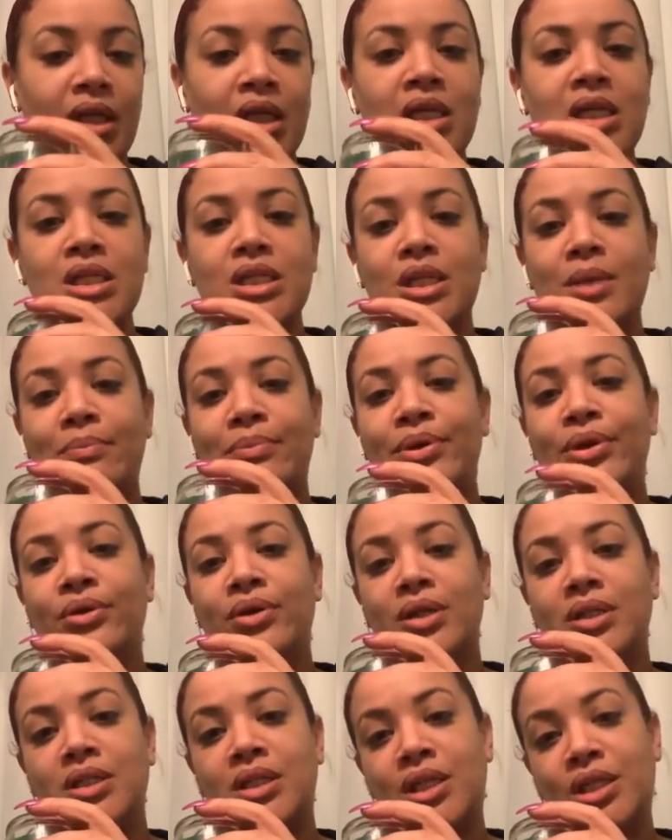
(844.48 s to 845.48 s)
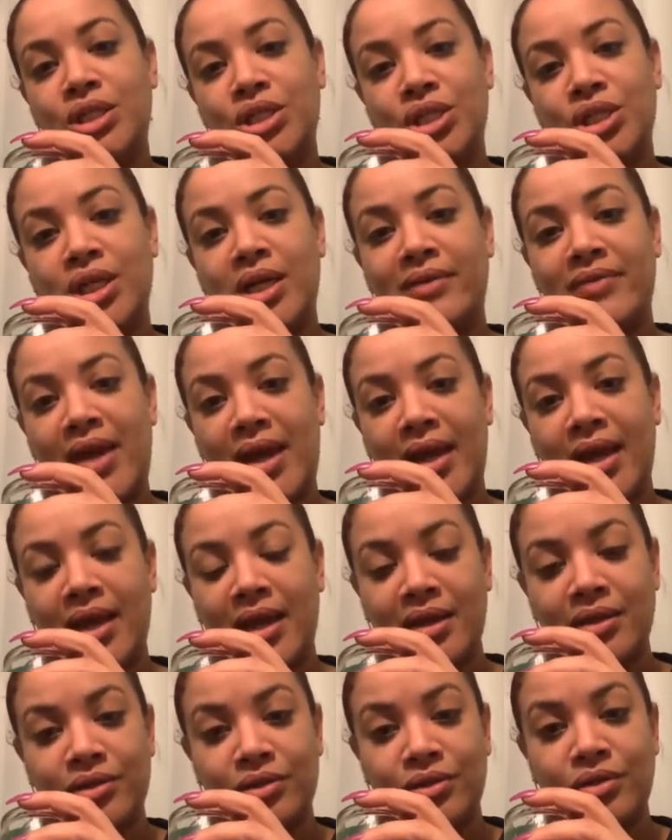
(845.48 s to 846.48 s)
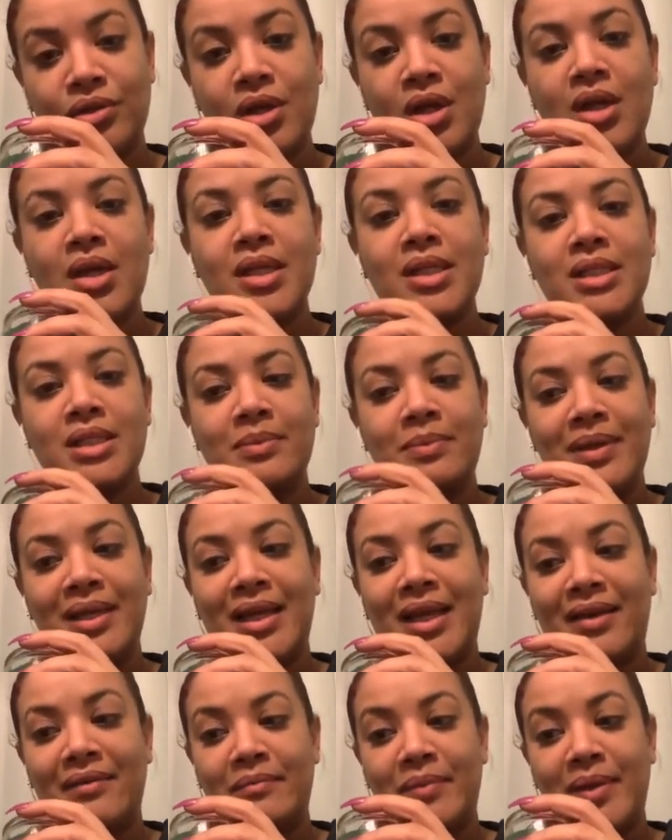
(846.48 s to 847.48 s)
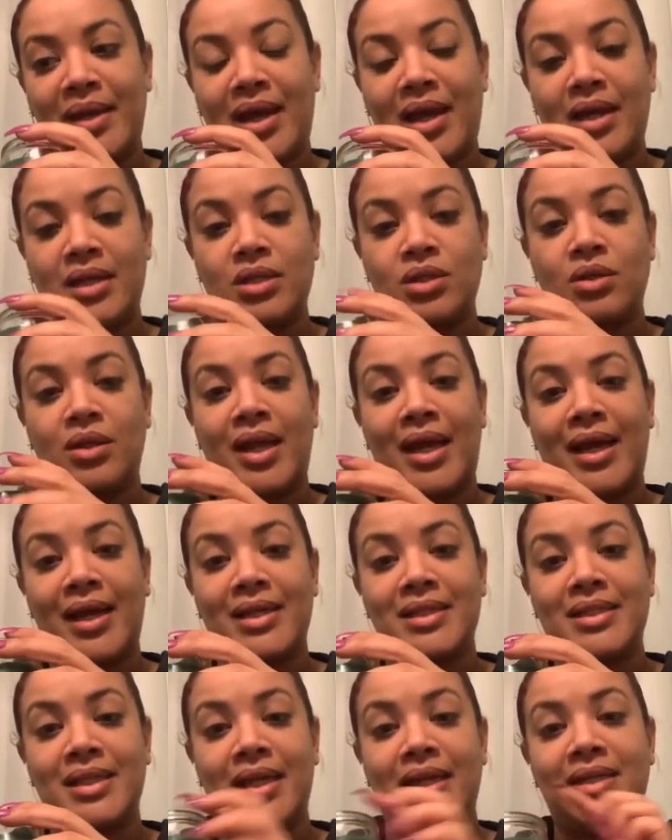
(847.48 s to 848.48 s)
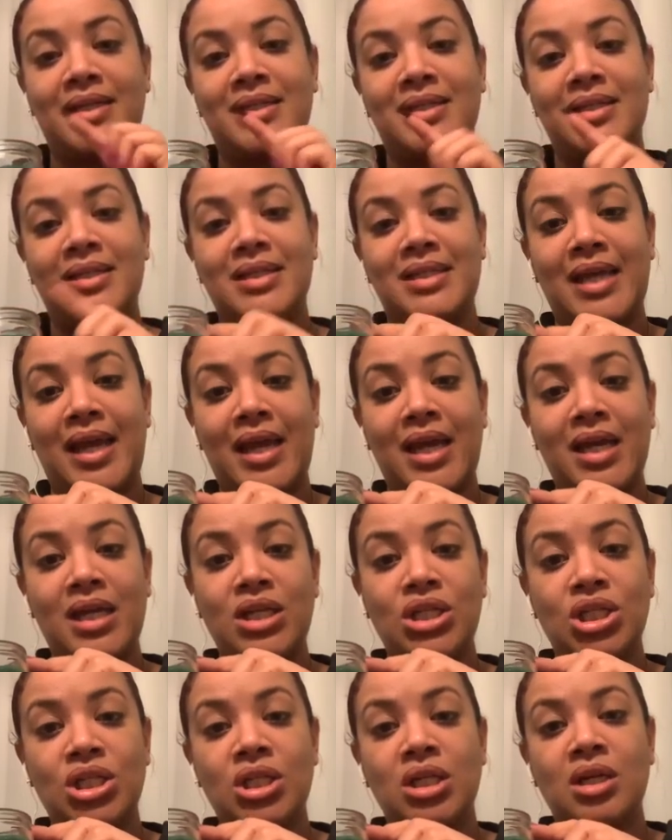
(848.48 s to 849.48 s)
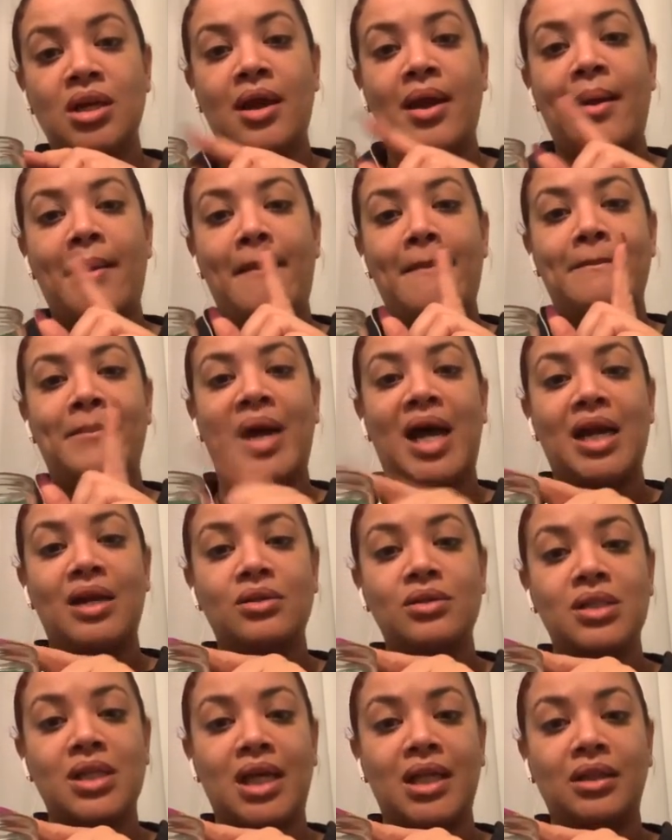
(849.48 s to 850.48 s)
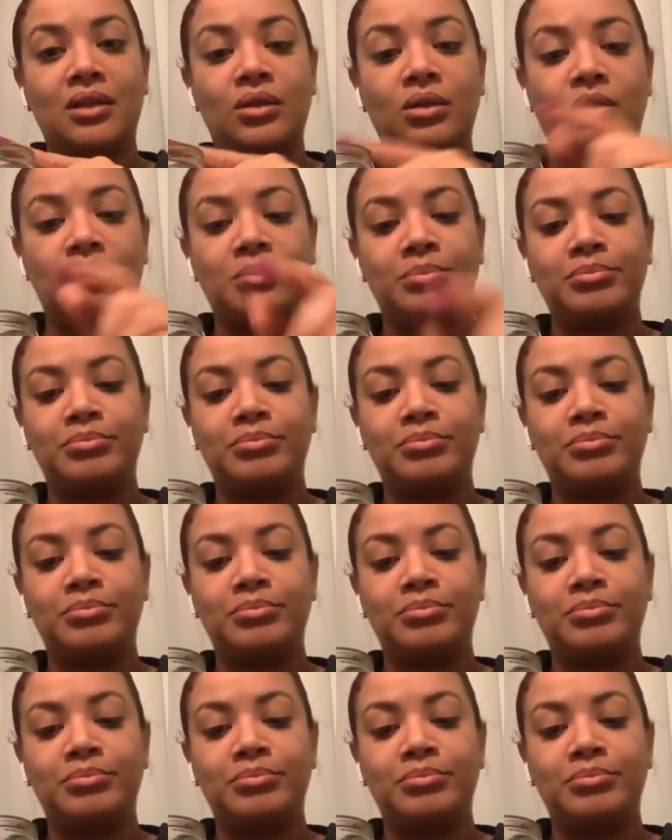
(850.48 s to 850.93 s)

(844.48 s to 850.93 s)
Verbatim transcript: is the pure intention of that candle to be left behind. So, like I said, sage, Palo Santo,